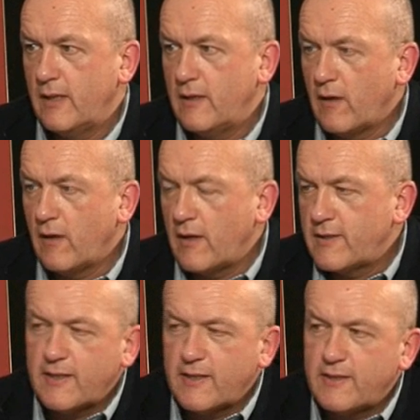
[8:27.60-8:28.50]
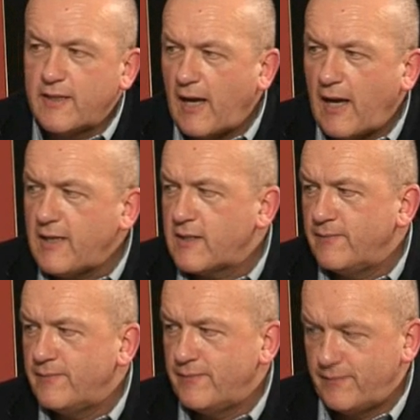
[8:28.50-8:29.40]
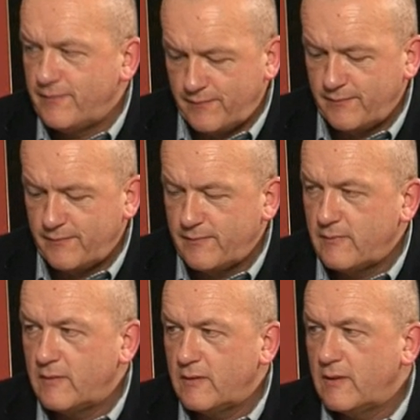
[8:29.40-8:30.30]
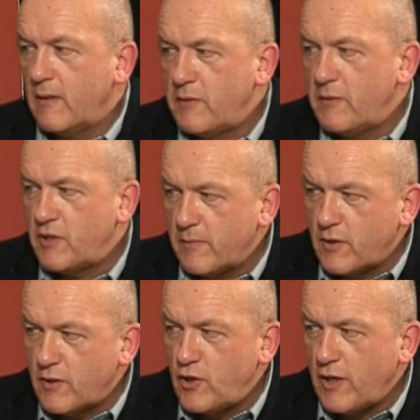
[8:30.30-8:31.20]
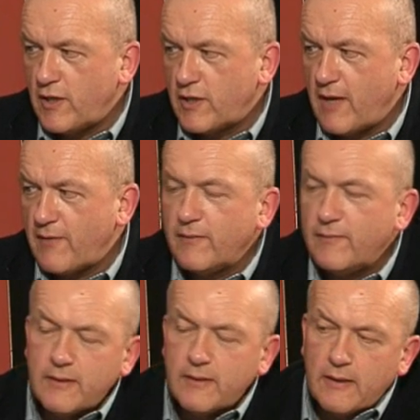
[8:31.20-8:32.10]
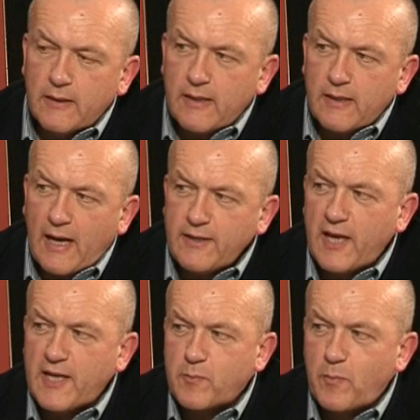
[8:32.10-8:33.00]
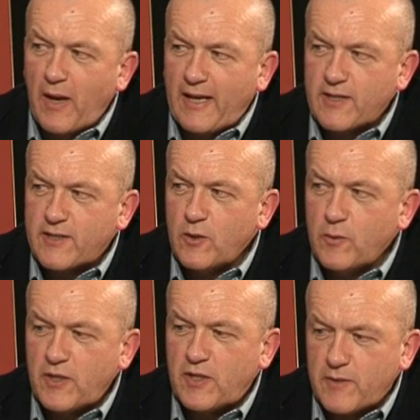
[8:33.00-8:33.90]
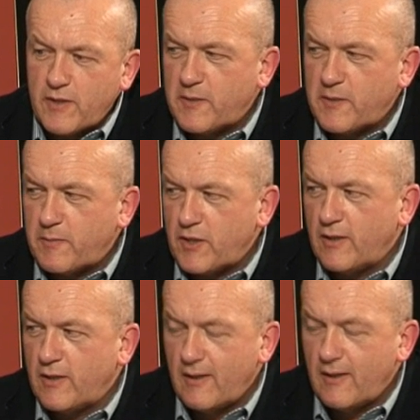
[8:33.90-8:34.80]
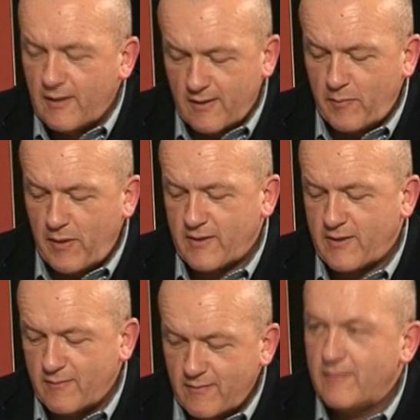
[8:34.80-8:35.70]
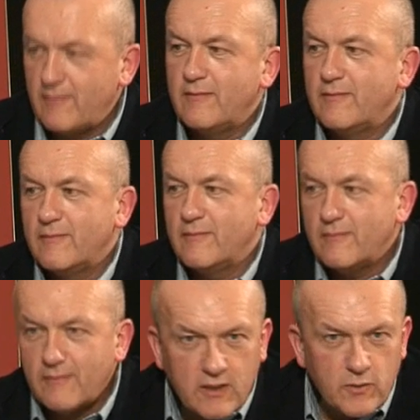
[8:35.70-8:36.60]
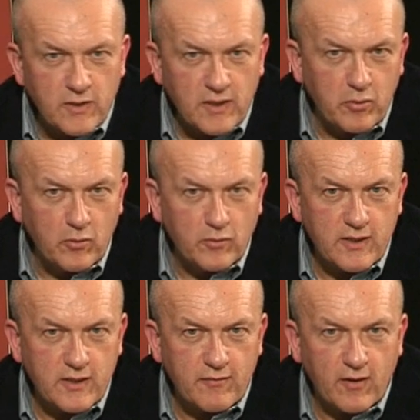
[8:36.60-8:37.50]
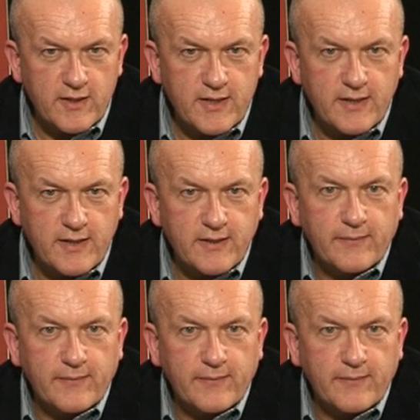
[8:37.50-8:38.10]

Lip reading: knight takes d8, bishop to g7, and yes, black has two bishops in this position, but is losing pawns left, right and centre.